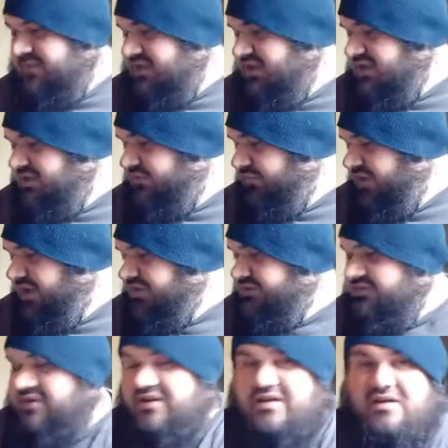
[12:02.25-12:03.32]
Because
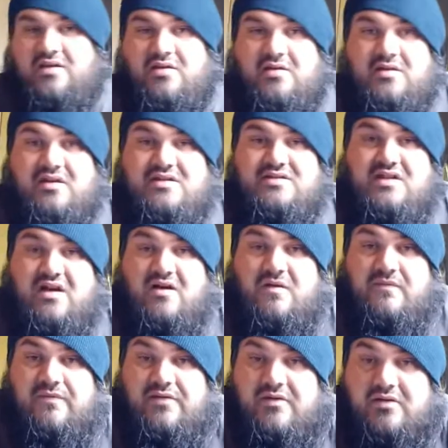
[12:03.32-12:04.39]
Vestry is
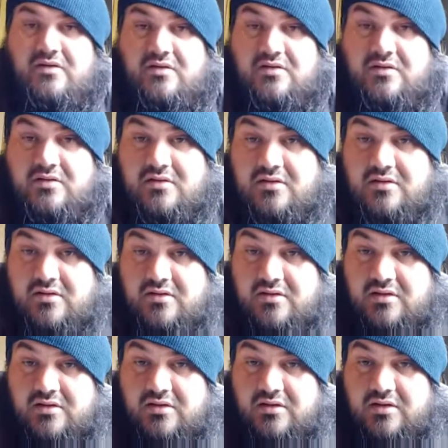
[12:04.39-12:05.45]
over,
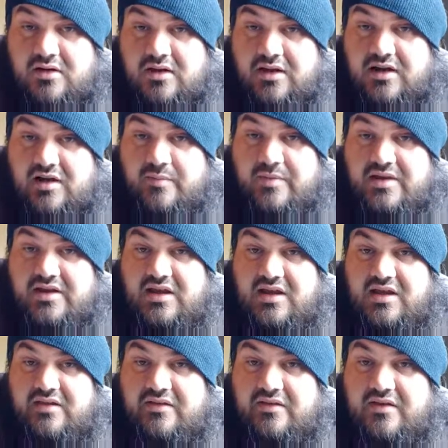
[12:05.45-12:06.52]
and I'll be
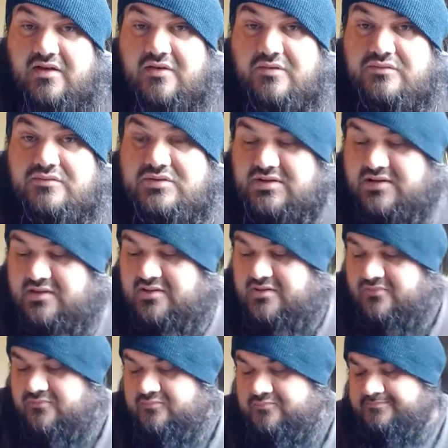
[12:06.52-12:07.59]
getting
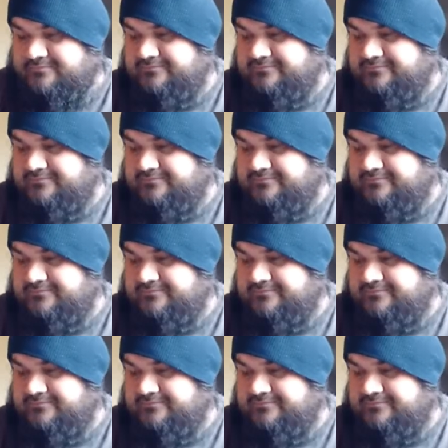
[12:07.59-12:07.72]
those